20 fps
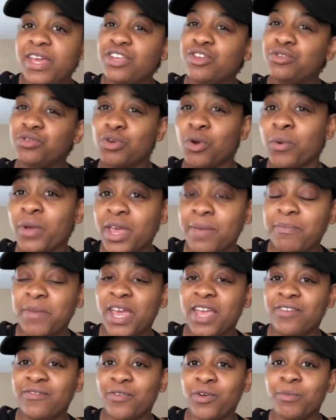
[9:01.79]
You don't get
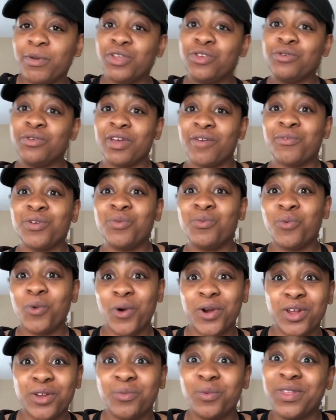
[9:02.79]
paid for, but you get
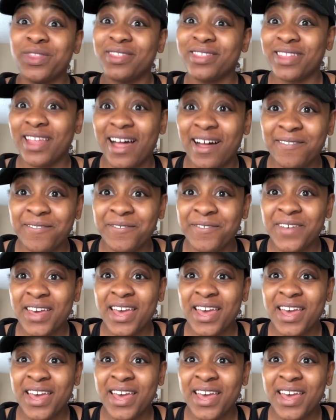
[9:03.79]
rewarded with love,